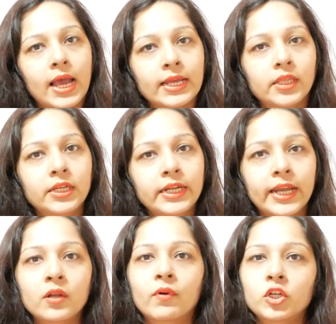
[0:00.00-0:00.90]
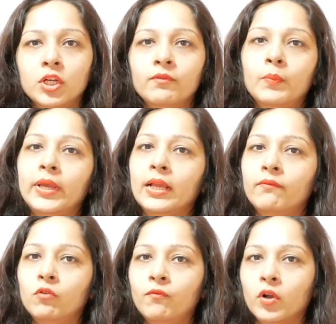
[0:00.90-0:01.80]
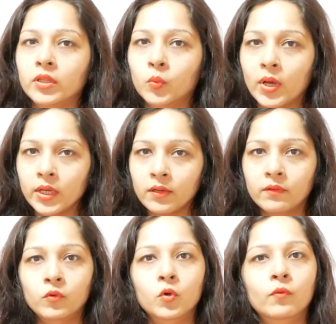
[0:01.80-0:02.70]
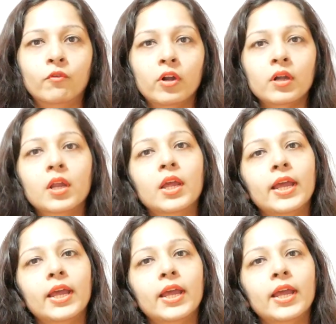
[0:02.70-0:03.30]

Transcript: and the detailed version will be helpful for the one who go for